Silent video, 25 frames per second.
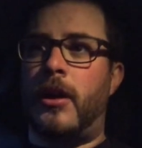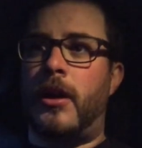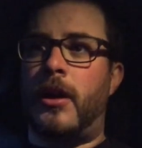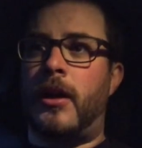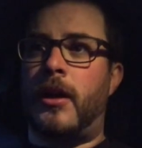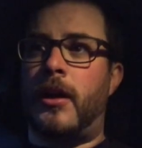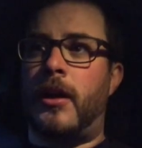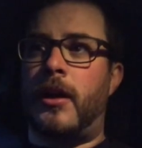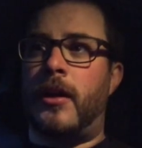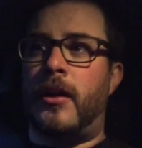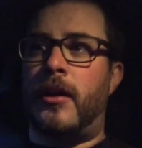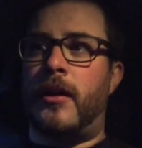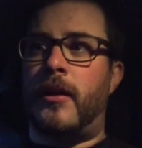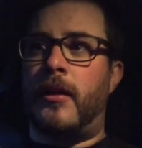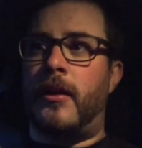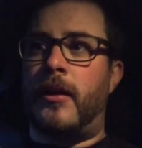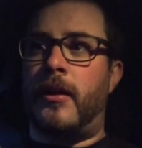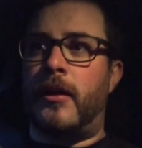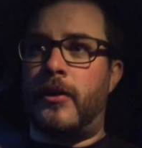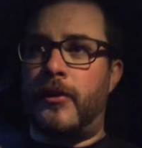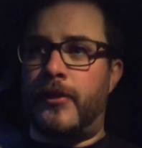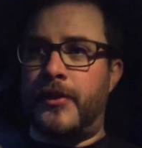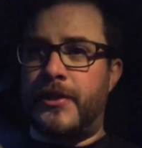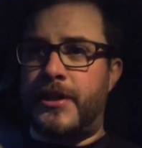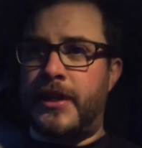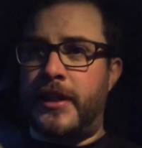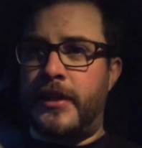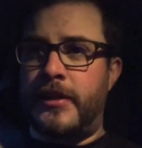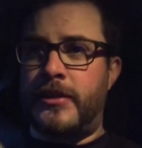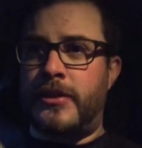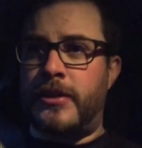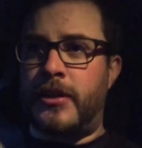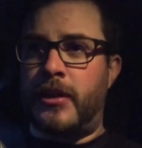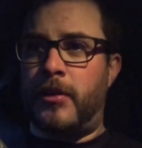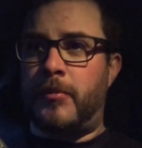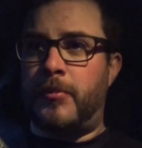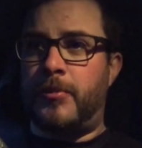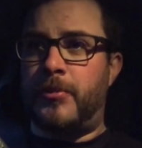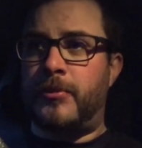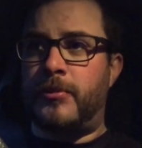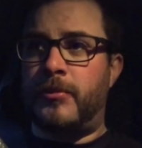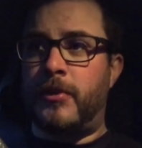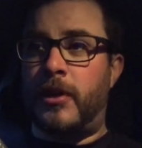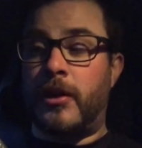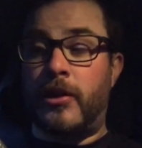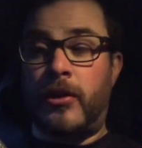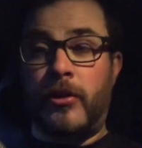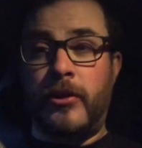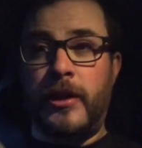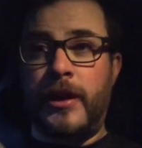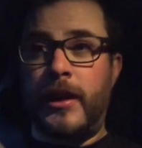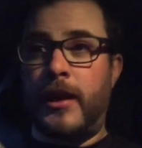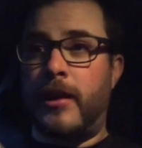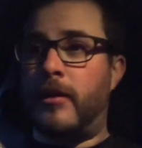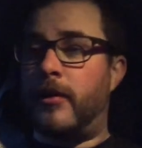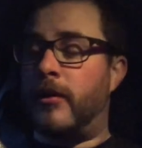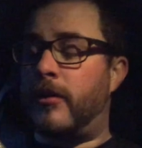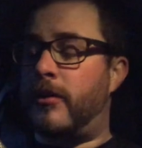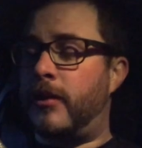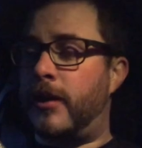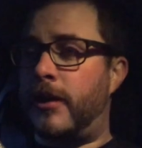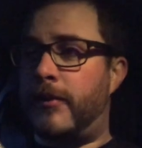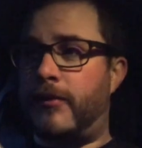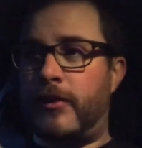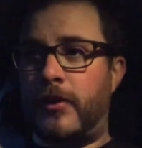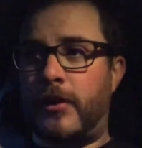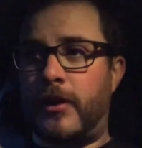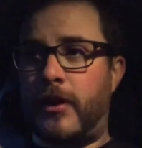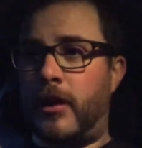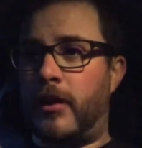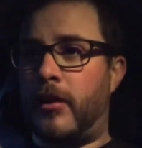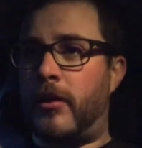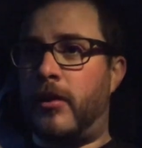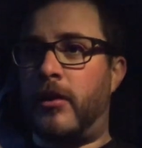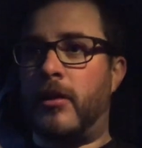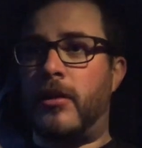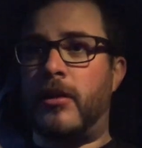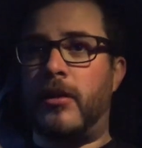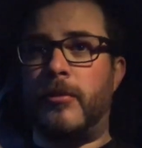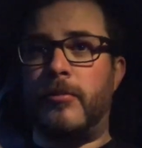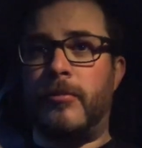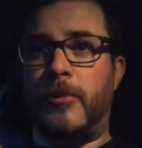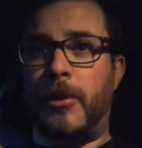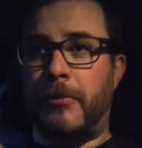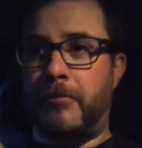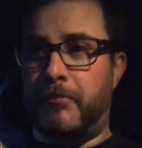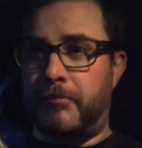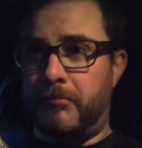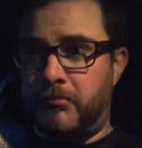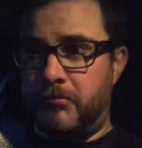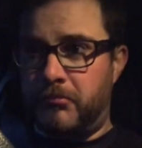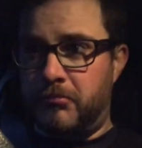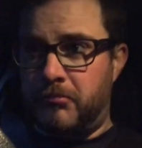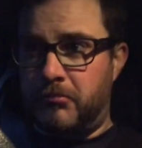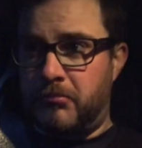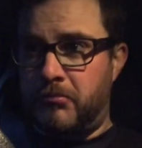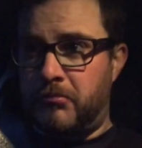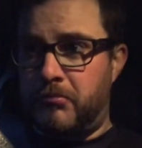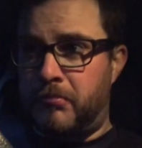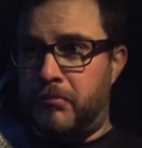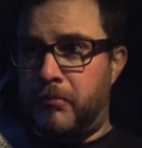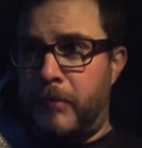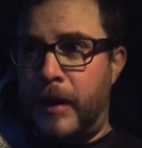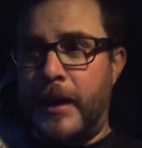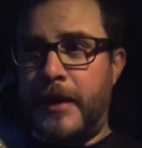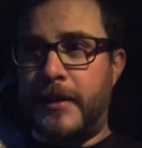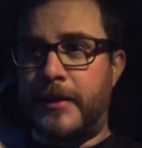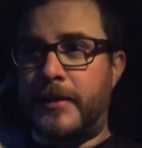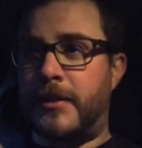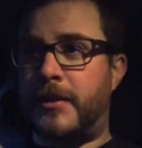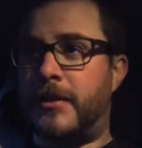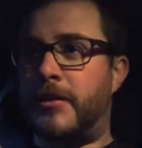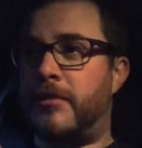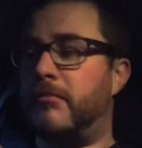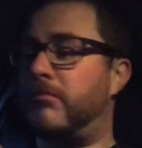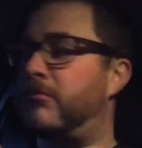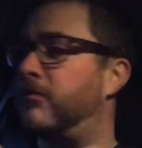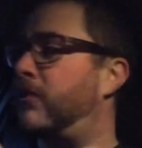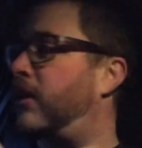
Uh, I got the tent up, I got in, I got everything, I got, I got my mats